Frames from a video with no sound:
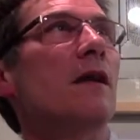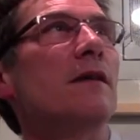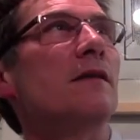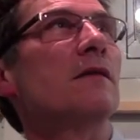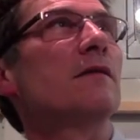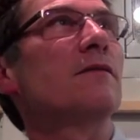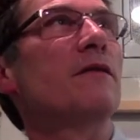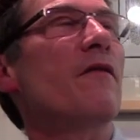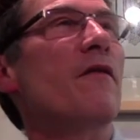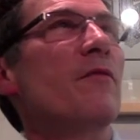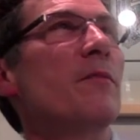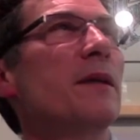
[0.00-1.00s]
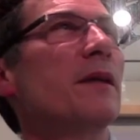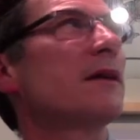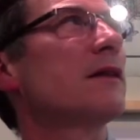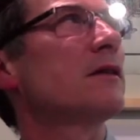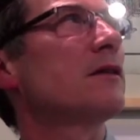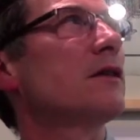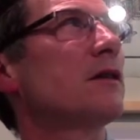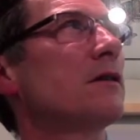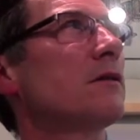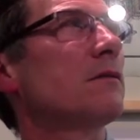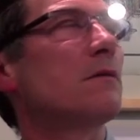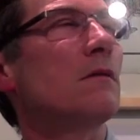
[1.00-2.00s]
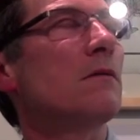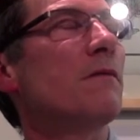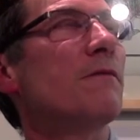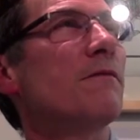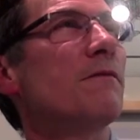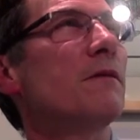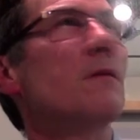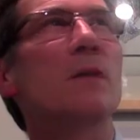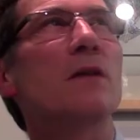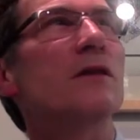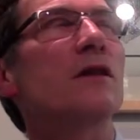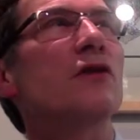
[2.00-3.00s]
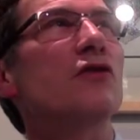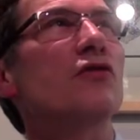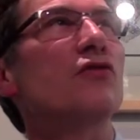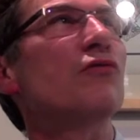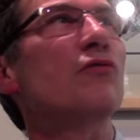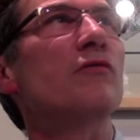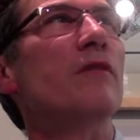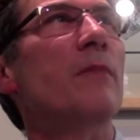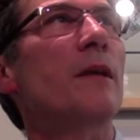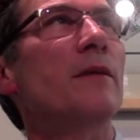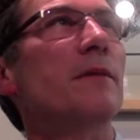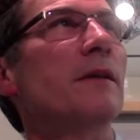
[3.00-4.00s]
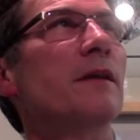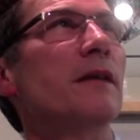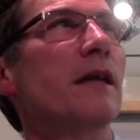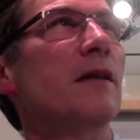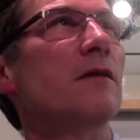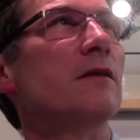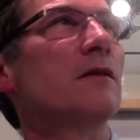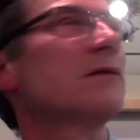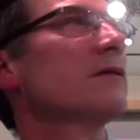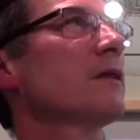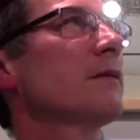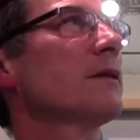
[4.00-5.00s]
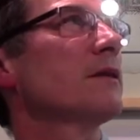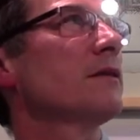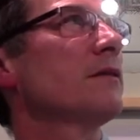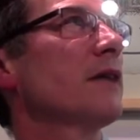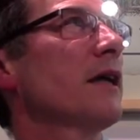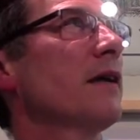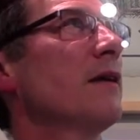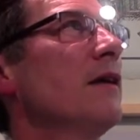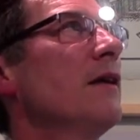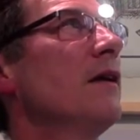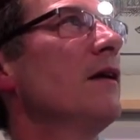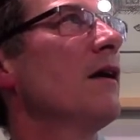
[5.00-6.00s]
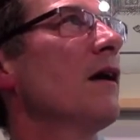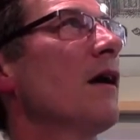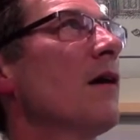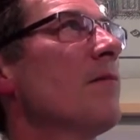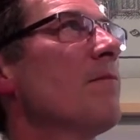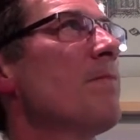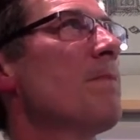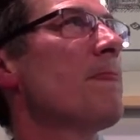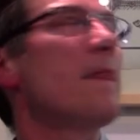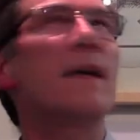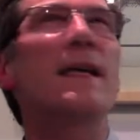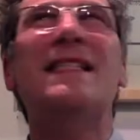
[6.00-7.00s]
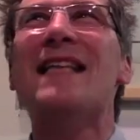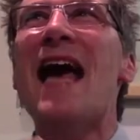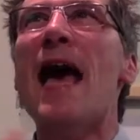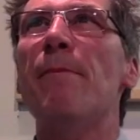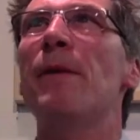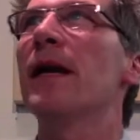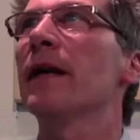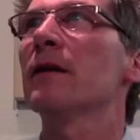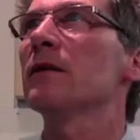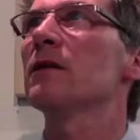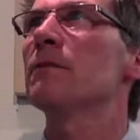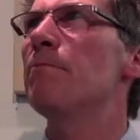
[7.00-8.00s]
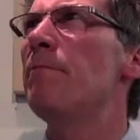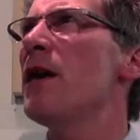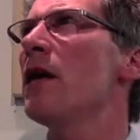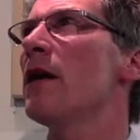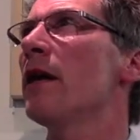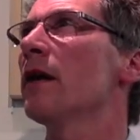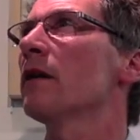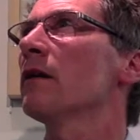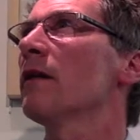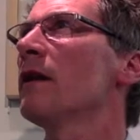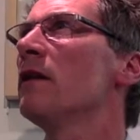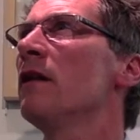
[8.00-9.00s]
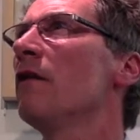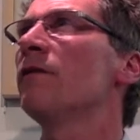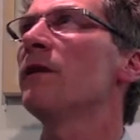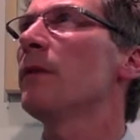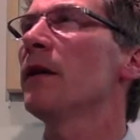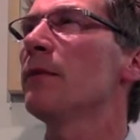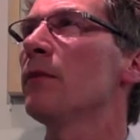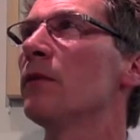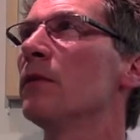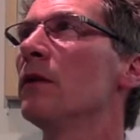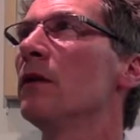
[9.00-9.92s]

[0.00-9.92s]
Iceland. If you've ever been there, it's just the most extraordinary place. We're going to take our students up there soon again. It's epic, it's big, and they're lovely people.